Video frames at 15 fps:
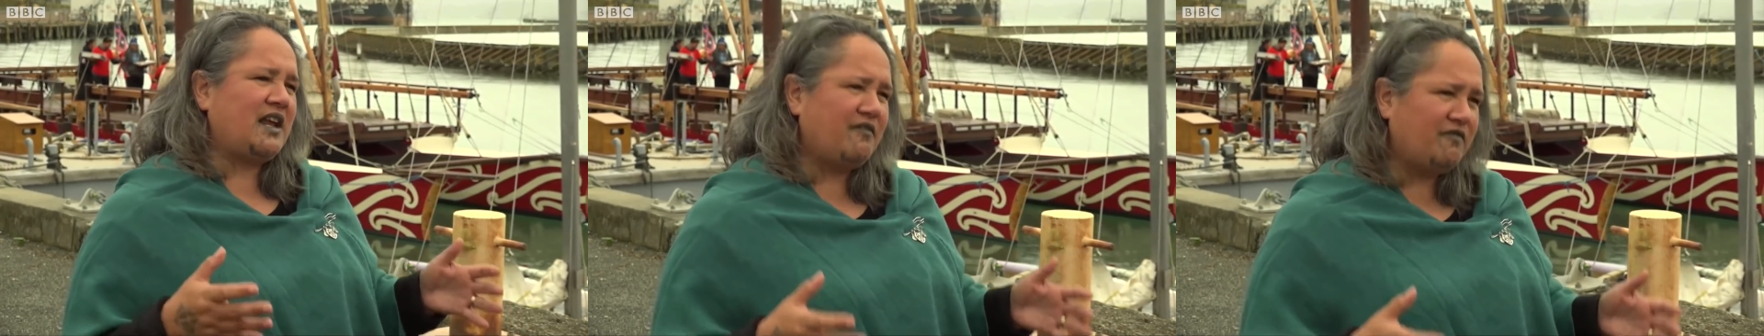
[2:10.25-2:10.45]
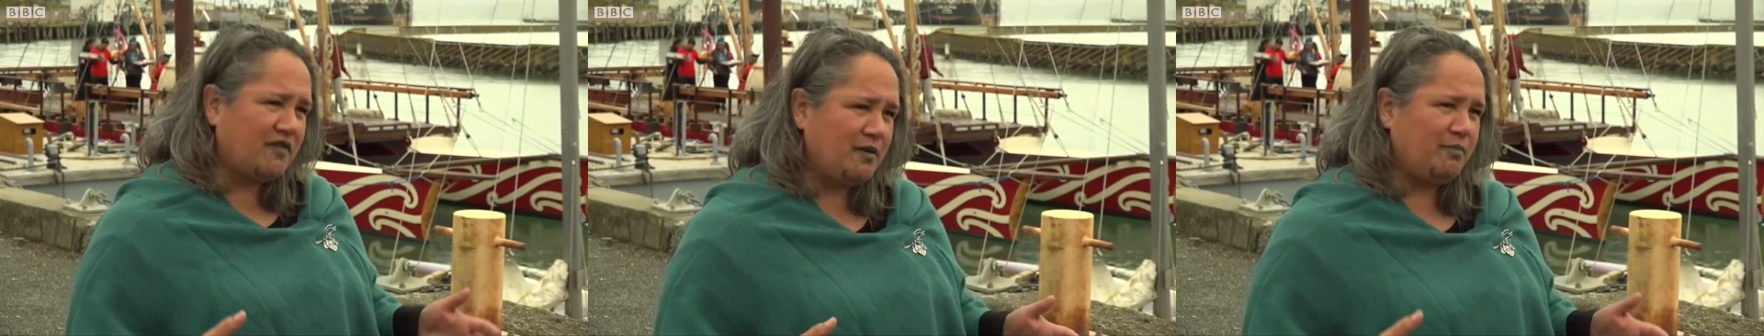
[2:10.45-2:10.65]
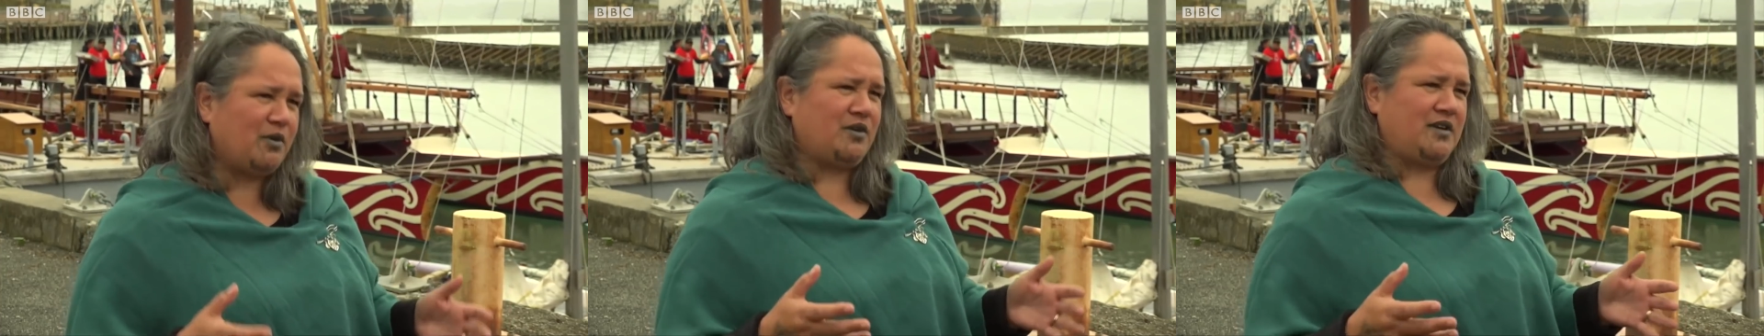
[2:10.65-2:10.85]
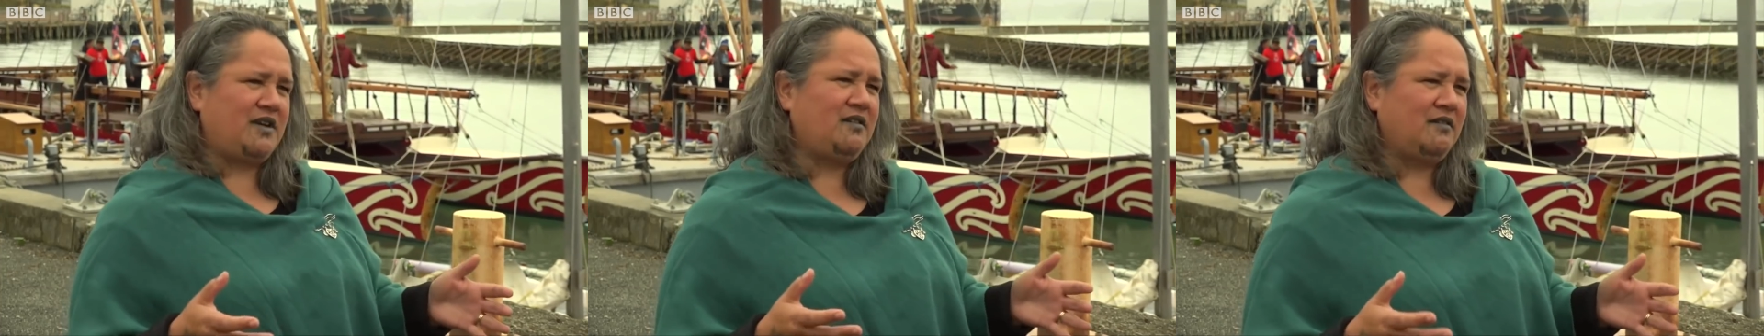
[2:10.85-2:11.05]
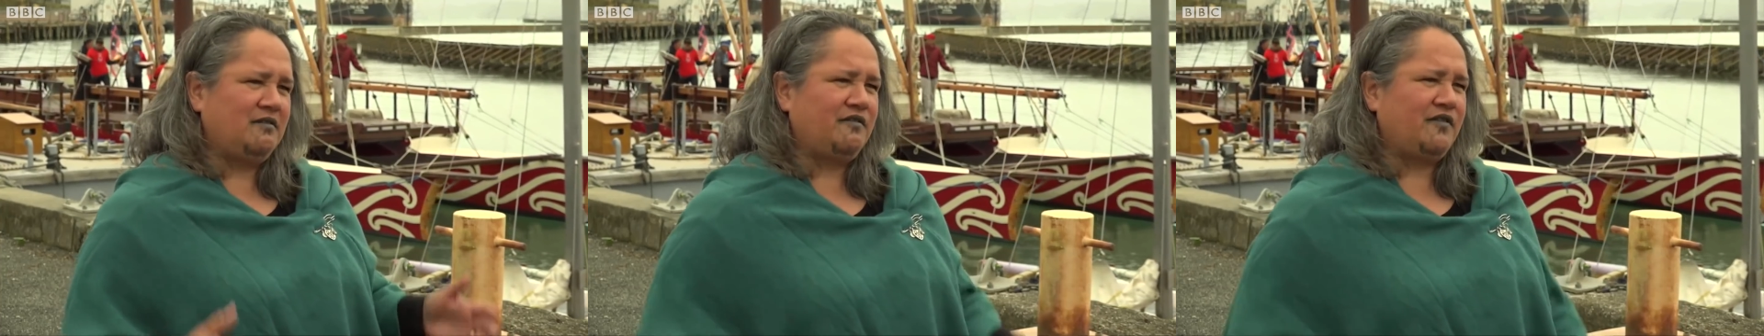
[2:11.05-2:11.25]

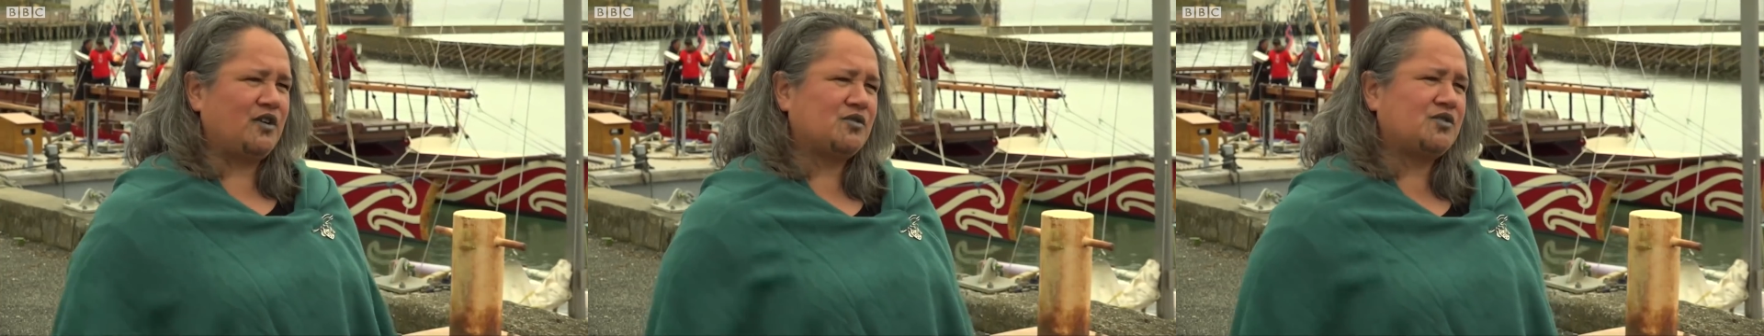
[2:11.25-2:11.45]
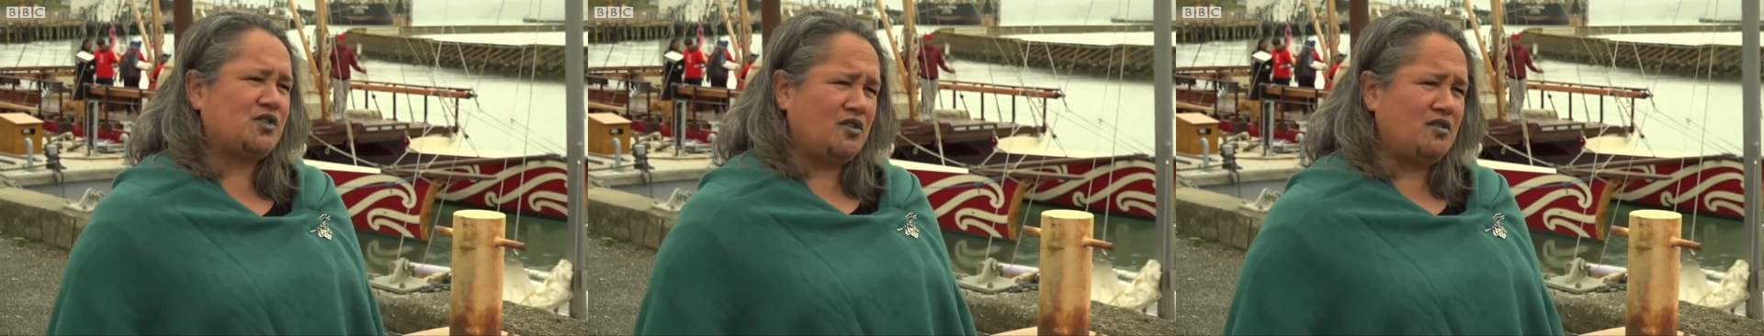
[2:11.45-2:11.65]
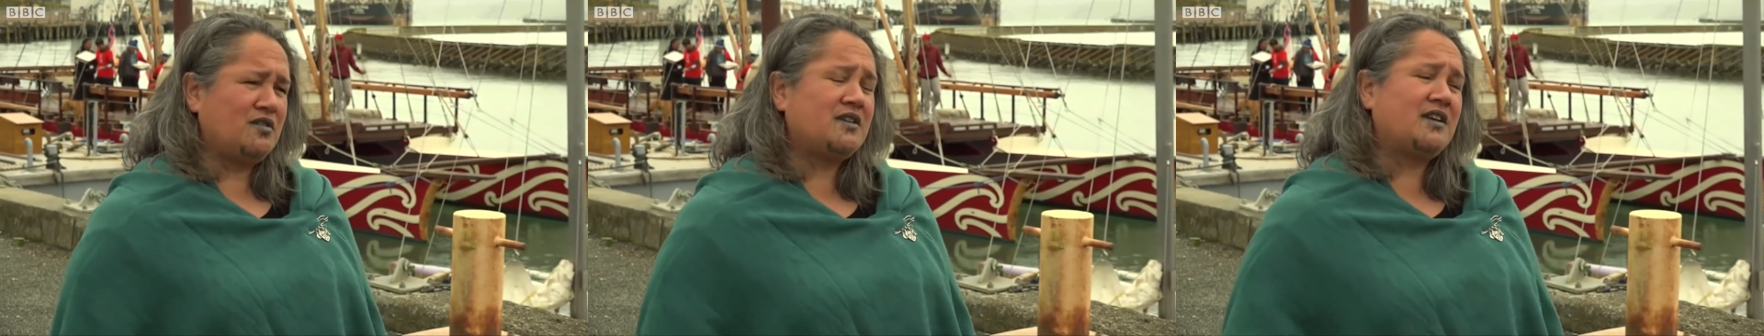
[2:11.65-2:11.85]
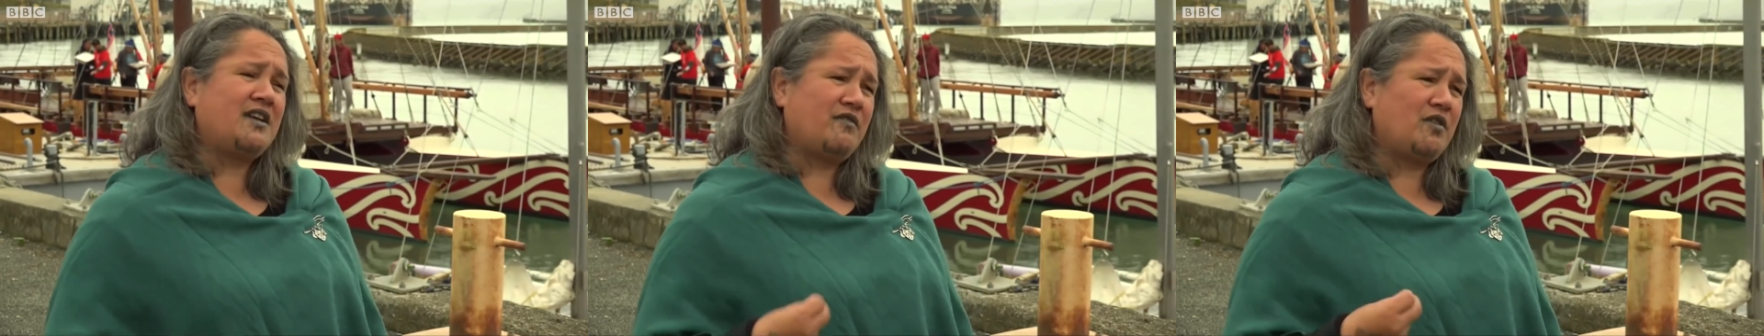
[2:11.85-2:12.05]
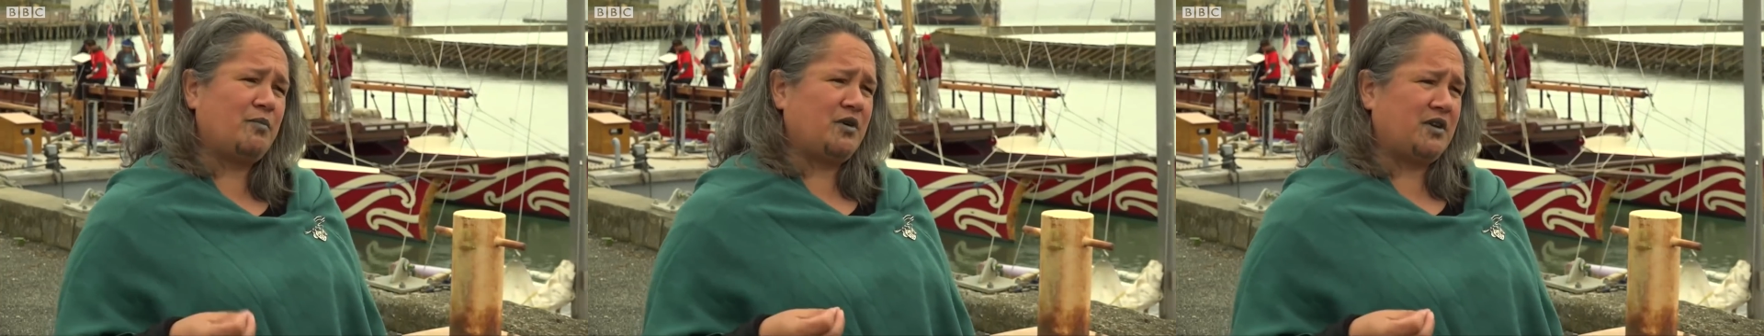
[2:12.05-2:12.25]
everybody feels heard and
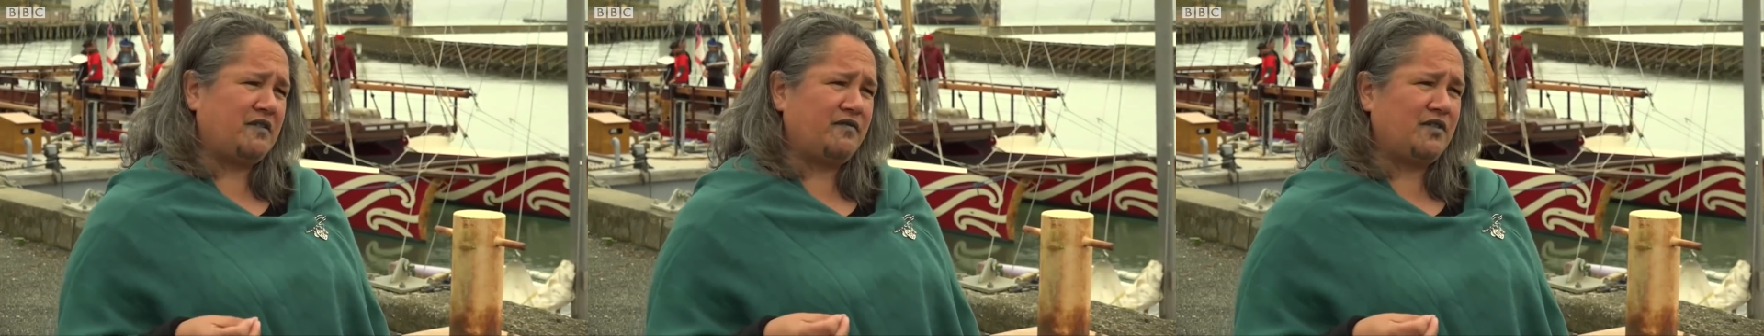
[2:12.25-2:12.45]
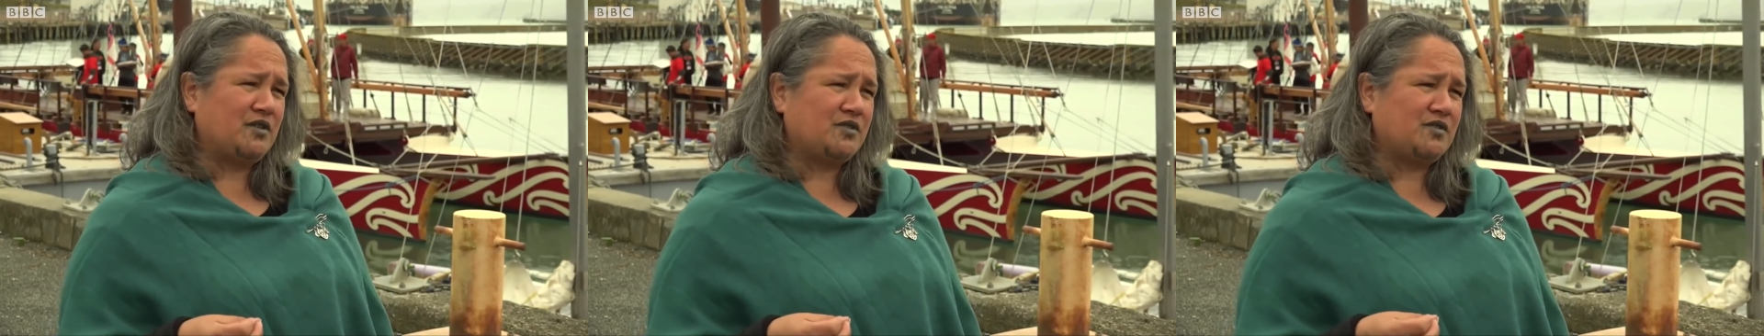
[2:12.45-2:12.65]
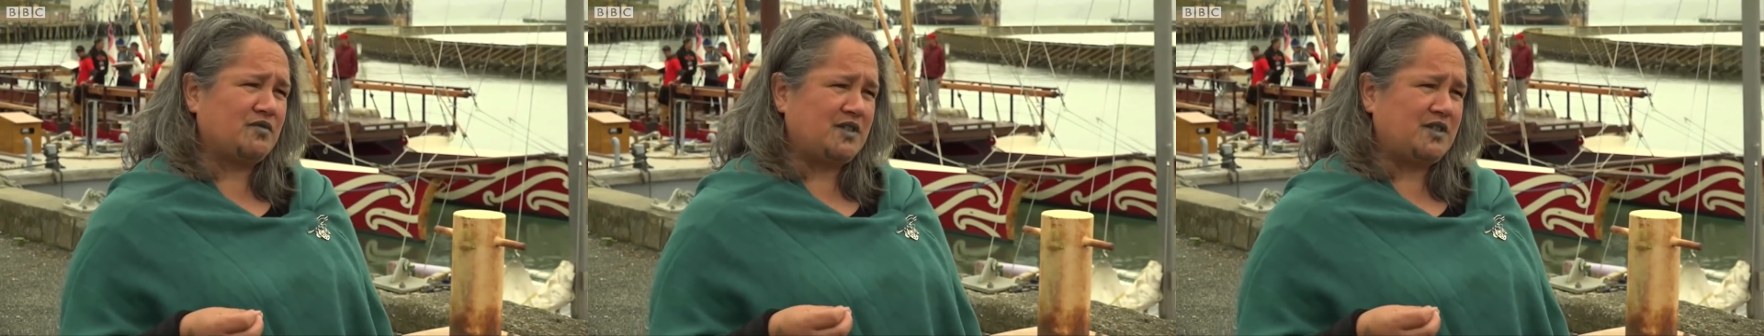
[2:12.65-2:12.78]
everybody feels